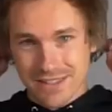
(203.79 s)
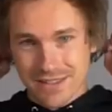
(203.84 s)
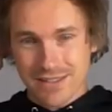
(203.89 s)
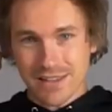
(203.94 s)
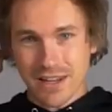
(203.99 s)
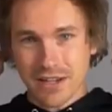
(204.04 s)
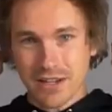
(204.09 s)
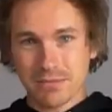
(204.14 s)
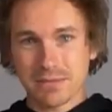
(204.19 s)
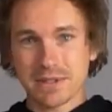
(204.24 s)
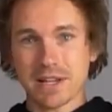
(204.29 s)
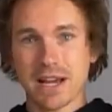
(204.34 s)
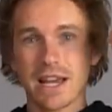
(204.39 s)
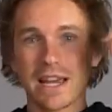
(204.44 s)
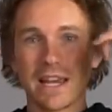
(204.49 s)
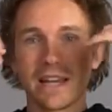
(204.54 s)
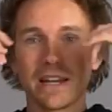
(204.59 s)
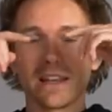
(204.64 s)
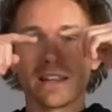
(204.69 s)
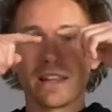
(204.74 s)
snug them
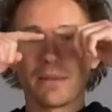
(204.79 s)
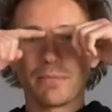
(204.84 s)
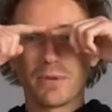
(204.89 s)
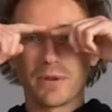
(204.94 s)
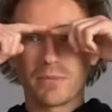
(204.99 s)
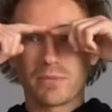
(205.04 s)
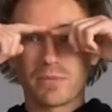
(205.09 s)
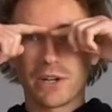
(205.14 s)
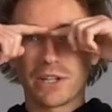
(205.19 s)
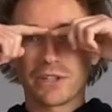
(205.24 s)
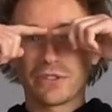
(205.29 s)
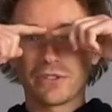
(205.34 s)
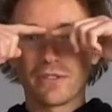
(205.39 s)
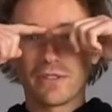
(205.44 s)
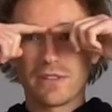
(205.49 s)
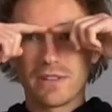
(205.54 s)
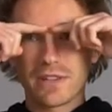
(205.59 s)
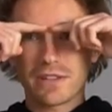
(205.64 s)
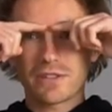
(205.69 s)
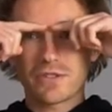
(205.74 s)
tight, and they put pressure
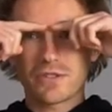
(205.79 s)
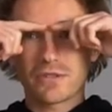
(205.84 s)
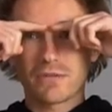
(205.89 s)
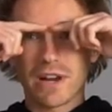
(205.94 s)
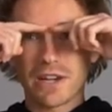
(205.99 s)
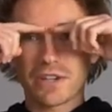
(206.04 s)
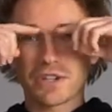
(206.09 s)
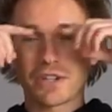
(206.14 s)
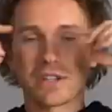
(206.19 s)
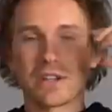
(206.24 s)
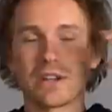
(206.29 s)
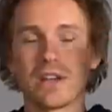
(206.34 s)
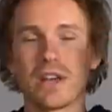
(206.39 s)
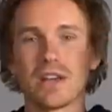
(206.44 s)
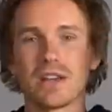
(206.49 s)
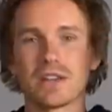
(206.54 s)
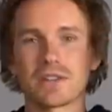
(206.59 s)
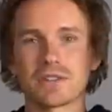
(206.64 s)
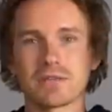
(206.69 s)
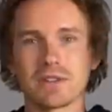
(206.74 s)
this direction
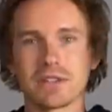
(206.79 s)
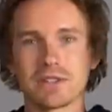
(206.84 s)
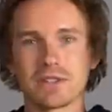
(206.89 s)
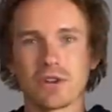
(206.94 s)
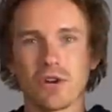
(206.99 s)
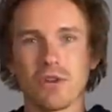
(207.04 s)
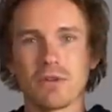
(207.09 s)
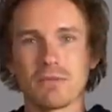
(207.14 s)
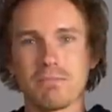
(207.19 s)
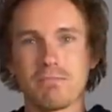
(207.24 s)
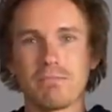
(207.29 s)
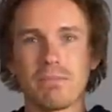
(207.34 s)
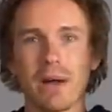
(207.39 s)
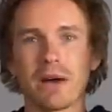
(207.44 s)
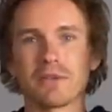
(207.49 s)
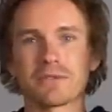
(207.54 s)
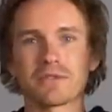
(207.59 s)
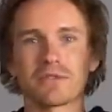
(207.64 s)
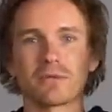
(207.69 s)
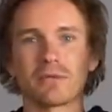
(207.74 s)
so they don't
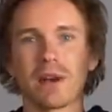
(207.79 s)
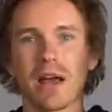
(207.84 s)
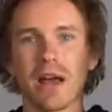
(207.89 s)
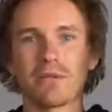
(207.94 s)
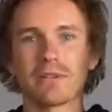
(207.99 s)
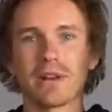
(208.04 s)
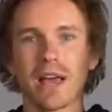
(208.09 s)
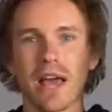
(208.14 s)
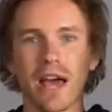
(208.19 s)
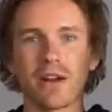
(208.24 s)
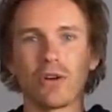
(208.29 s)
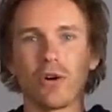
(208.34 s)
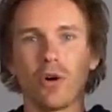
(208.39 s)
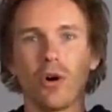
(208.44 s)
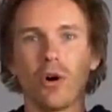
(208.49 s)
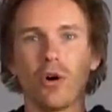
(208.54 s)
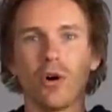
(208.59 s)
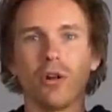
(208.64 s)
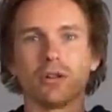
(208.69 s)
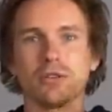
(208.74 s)
bounce around at
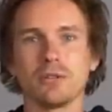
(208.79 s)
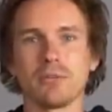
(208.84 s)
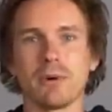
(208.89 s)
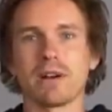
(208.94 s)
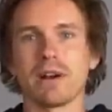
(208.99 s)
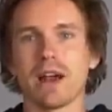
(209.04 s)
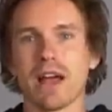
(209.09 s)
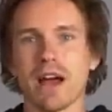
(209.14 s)
all, no matter